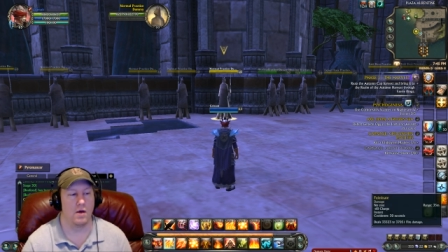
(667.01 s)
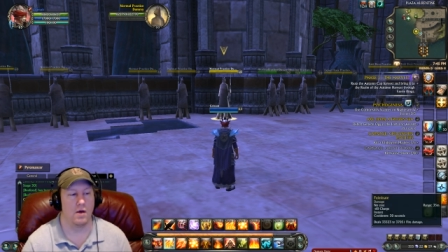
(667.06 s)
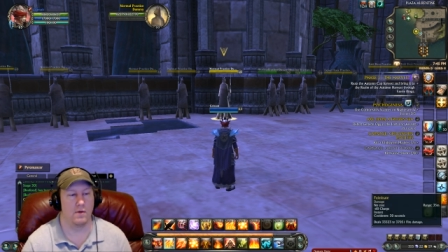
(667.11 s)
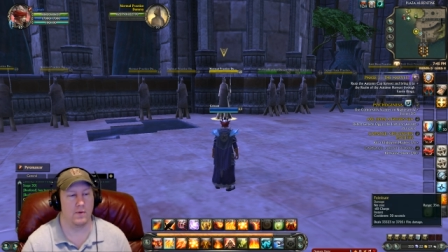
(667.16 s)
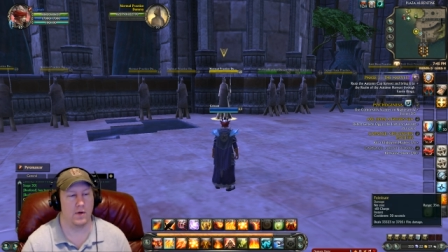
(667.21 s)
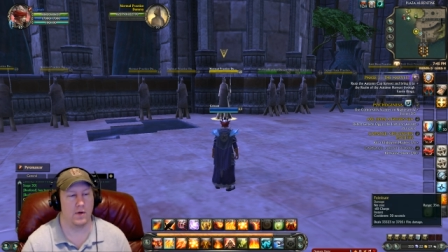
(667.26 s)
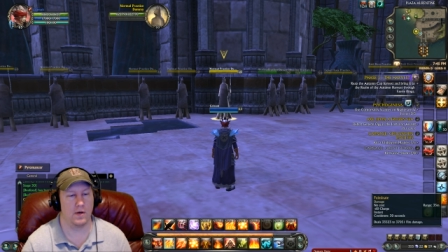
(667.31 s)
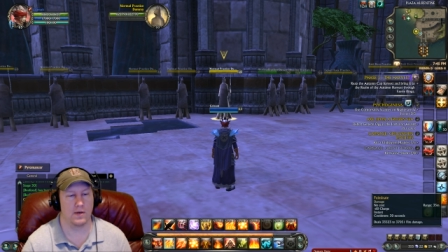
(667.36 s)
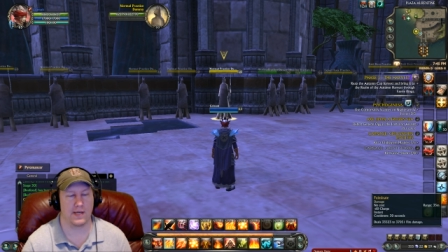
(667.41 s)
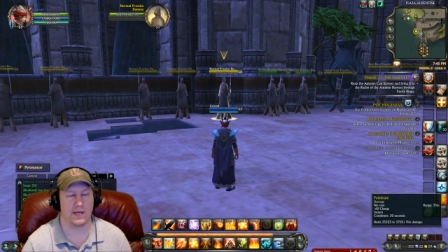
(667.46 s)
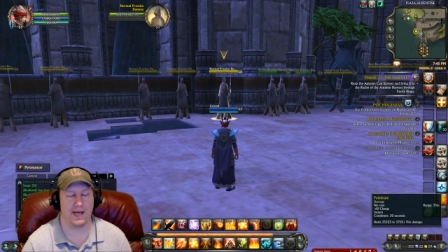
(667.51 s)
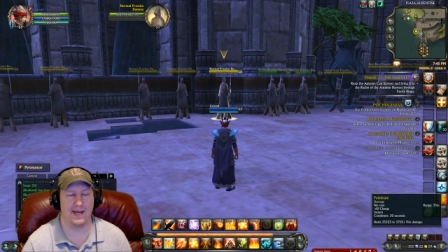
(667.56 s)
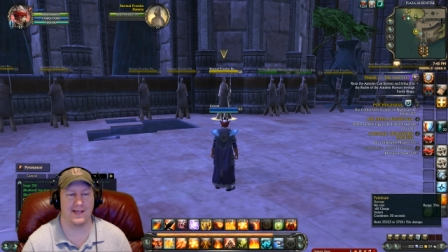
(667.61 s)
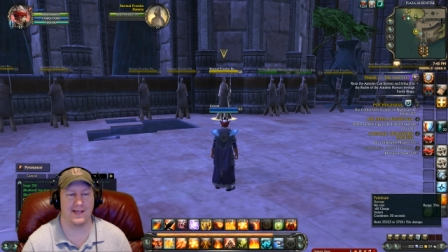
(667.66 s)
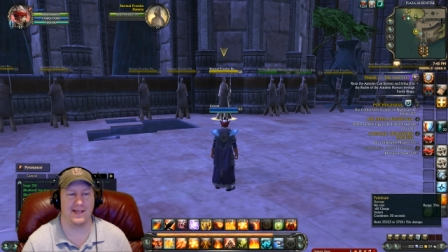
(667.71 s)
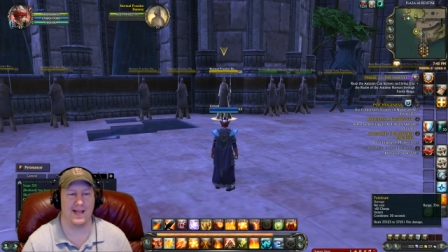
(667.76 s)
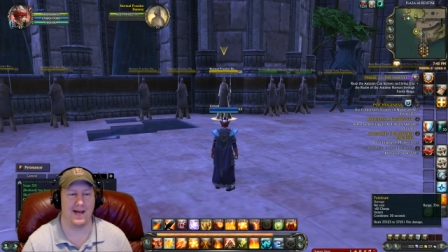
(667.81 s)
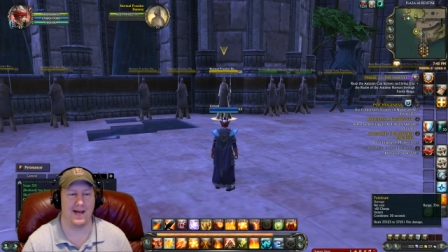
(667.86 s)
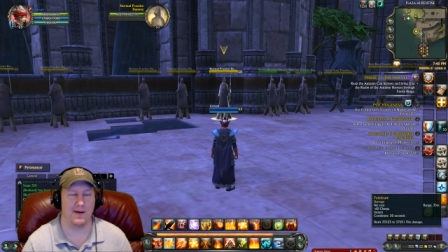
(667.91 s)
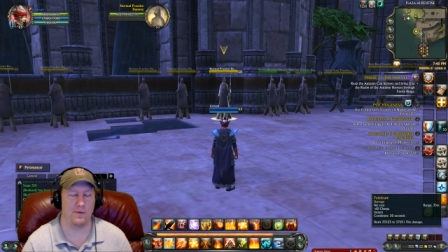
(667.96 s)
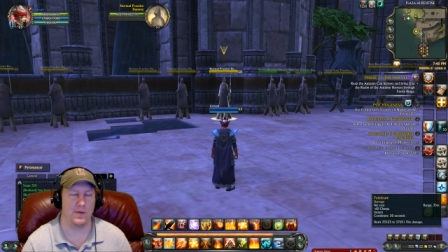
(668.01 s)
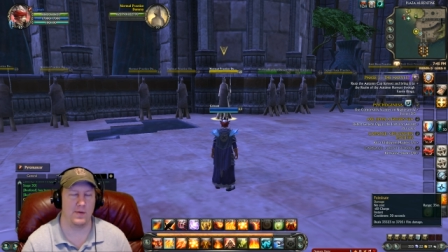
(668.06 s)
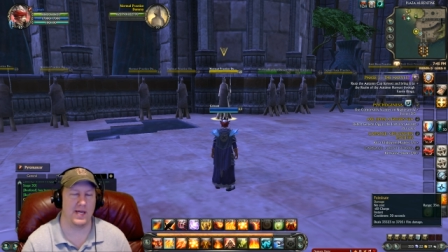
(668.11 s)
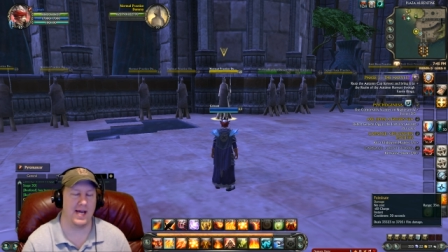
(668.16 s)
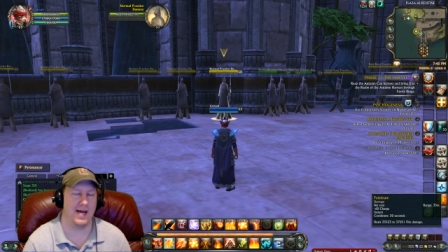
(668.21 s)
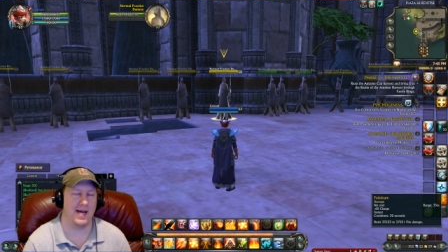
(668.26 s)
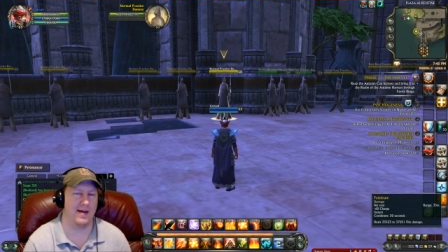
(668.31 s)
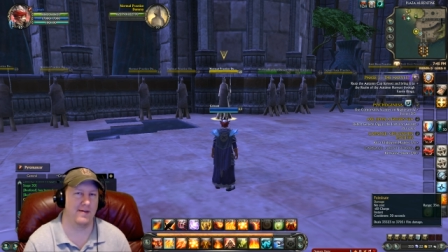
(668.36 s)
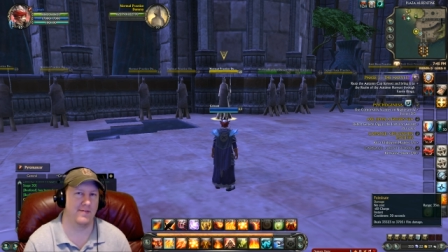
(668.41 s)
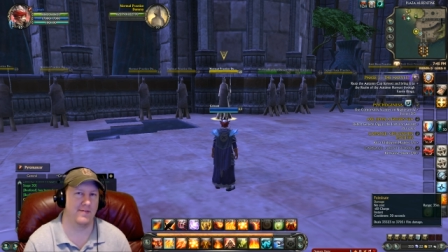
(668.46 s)
Well, okay, now we
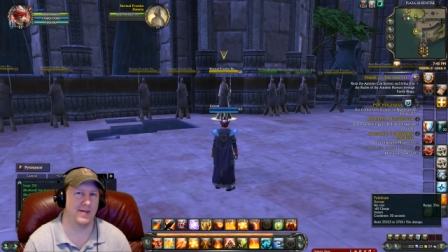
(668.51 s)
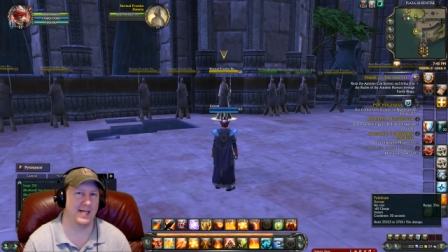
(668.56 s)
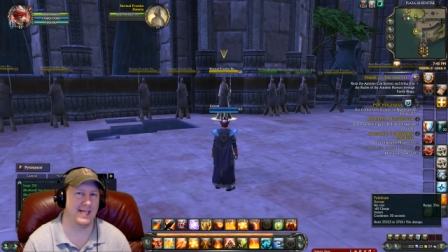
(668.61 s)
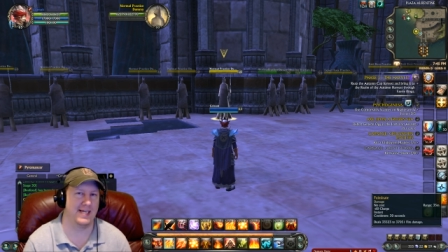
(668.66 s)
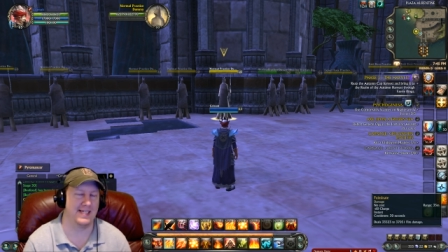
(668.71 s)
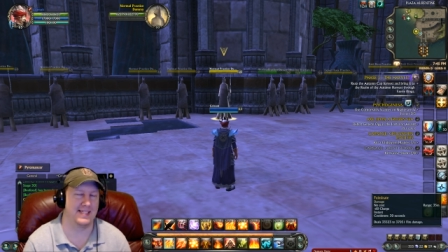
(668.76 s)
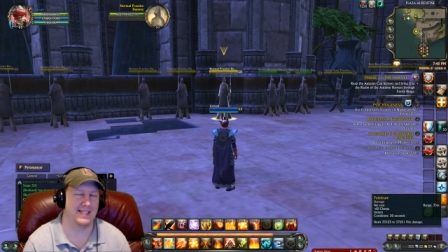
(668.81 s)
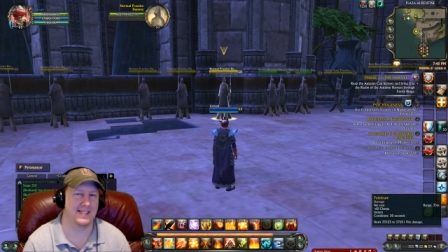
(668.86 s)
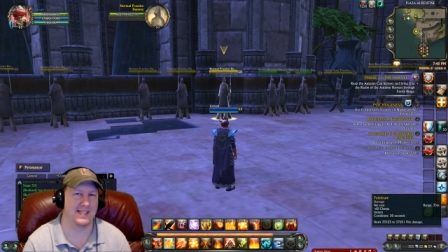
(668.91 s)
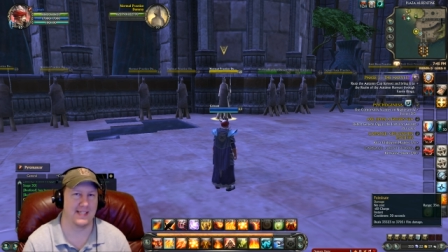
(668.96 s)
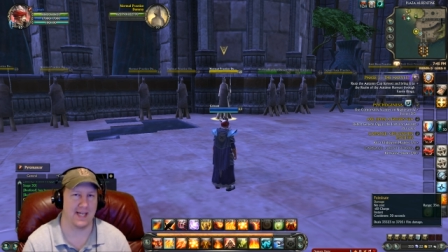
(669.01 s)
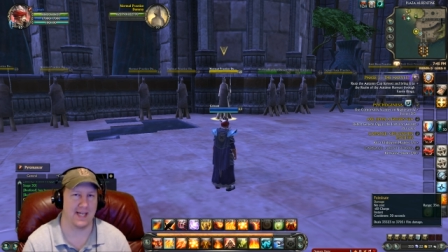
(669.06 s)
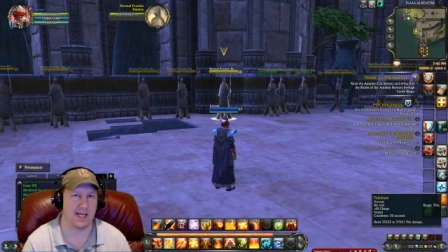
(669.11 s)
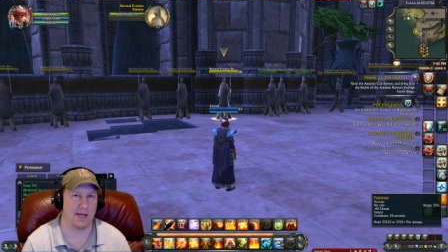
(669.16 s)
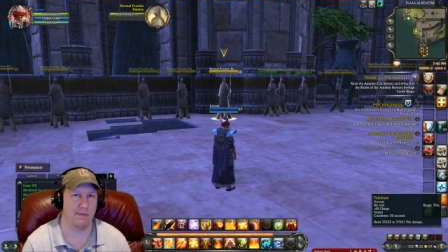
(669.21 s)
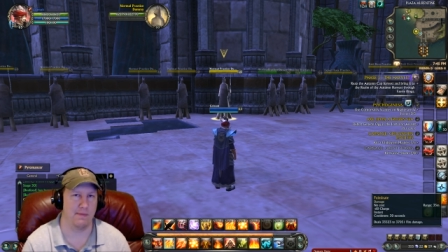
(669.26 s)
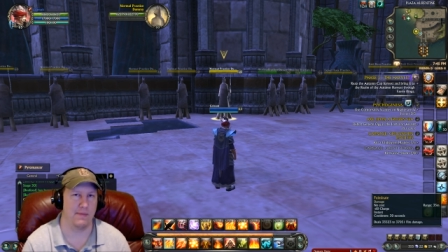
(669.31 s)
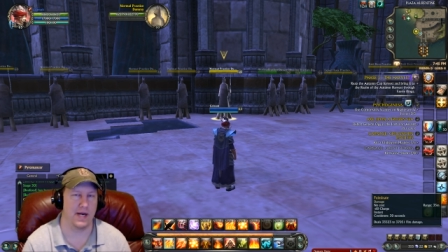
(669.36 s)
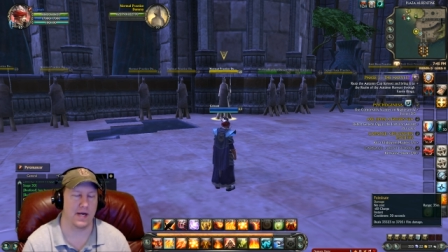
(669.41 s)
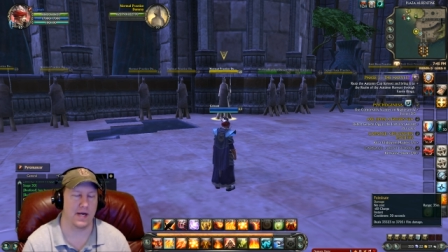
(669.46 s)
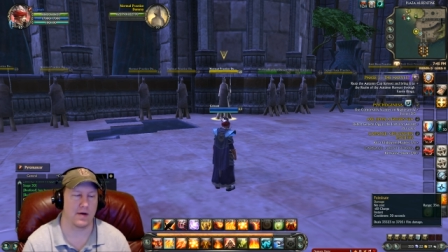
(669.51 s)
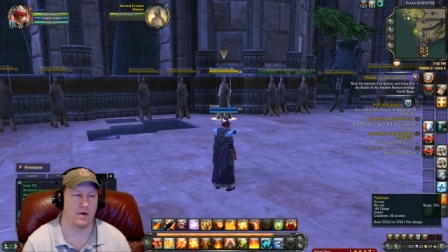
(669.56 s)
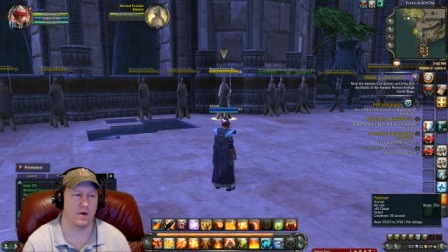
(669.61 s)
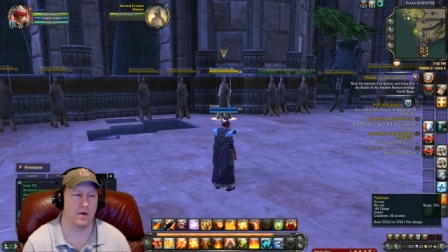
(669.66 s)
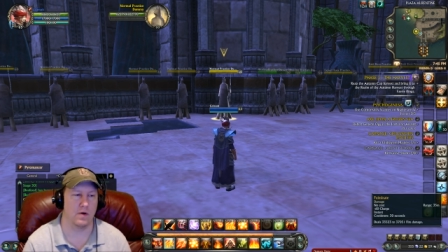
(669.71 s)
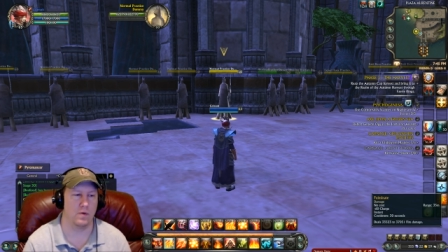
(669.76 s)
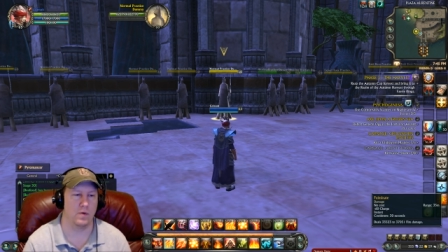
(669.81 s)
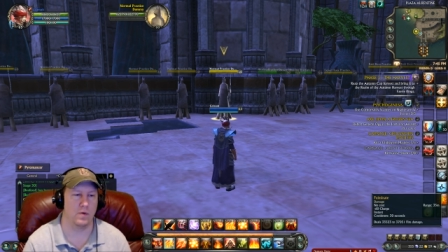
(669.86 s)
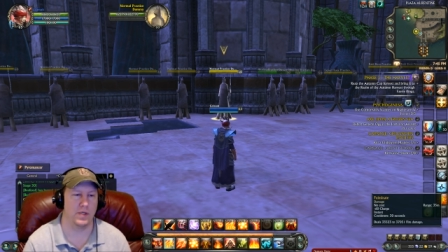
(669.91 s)
have a second macro,